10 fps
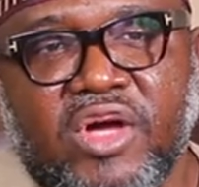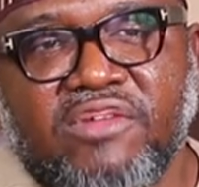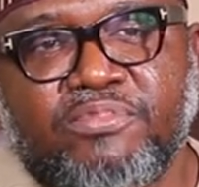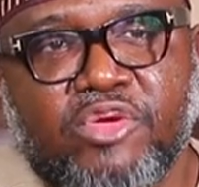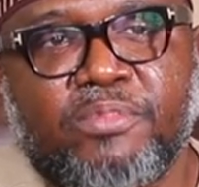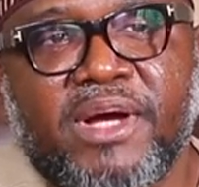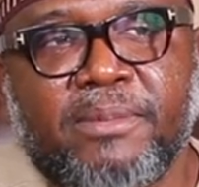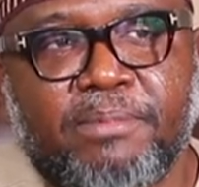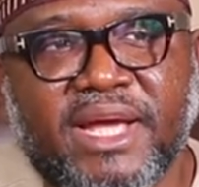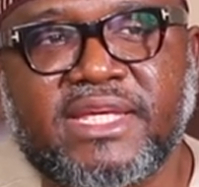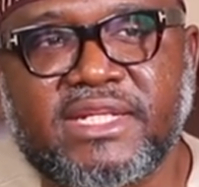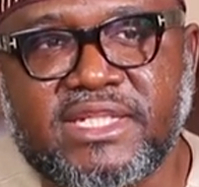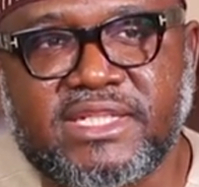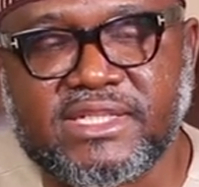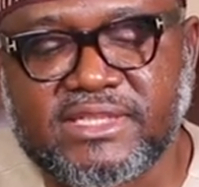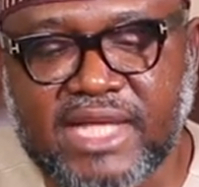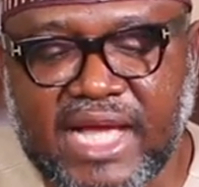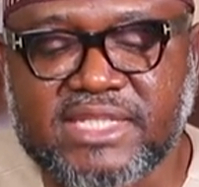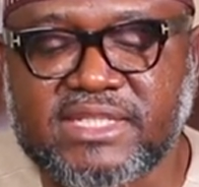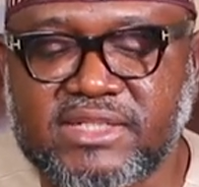not have proper banking details
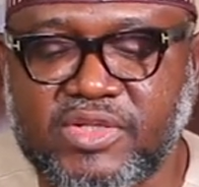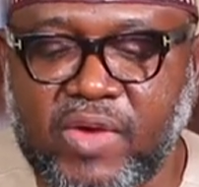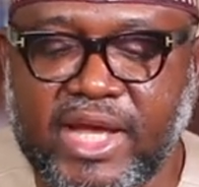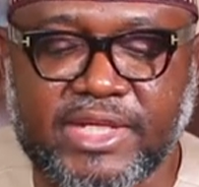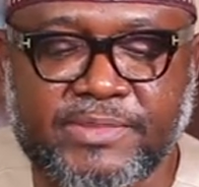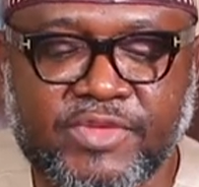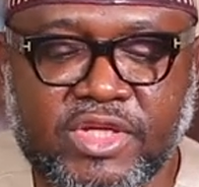as required.